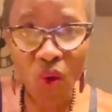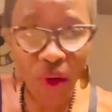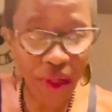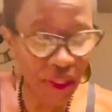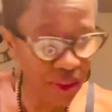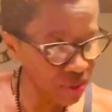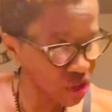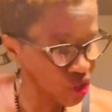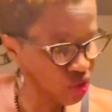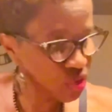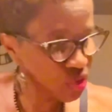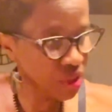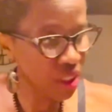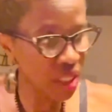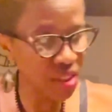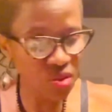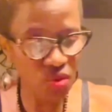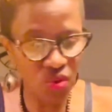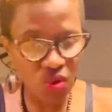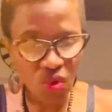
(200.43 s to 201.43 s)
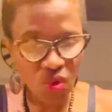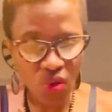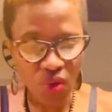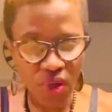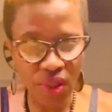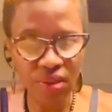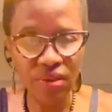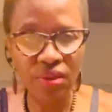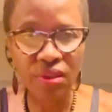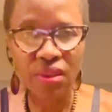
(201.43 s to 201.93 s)
Let me show you guys the oil.
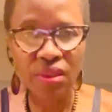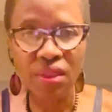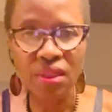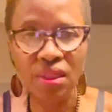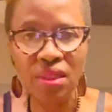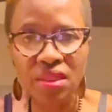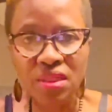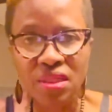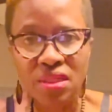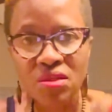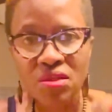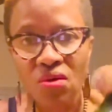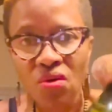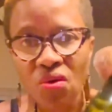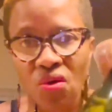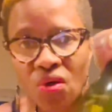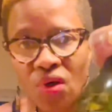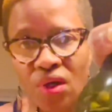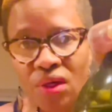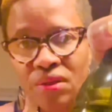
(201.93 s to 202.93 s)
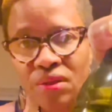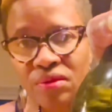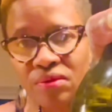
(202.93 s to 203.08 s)
It's the oil.